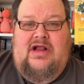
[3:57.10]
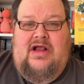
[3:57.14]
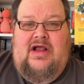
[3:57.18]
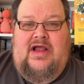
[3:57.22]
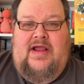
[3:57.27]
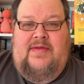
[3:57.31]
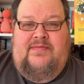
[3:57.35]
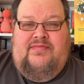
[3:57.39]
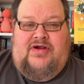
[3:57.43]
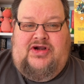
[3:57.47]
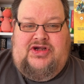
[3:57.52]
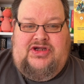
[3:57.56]

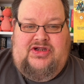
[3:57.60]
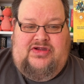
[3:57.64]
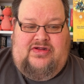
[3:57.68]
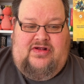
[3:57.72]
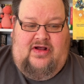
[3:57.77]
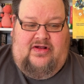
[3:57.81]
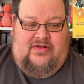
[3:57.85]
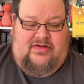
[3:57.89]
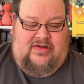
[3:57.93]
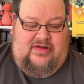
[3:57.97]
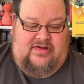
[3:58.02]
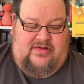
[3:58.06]
impressionist
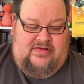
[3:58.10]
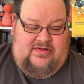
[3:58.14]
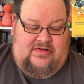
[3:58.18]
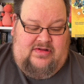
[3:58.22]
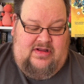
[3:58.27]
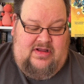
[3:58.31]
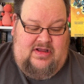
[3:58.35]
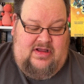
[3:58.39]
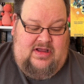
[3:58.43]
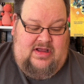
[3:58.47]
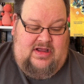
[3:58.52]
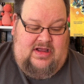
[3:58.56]
artists.
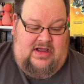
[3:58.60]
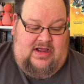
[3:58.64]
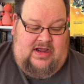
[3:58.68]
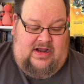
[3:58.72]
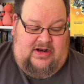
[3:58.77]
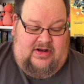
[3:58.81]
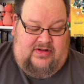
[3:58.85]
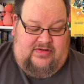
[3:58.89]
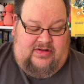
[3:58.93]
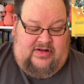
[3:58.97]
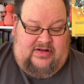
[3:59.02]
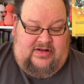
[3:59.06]

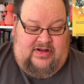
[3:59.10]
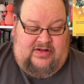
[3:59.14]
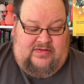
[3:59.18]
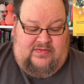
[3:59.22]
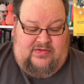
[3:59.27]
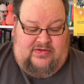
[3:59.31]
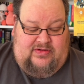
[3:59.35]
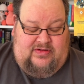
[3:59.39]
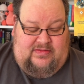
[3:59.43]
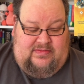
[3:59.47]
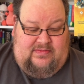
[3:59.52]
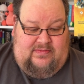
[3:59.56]
And I said this
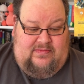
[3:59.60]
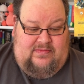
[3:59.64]
was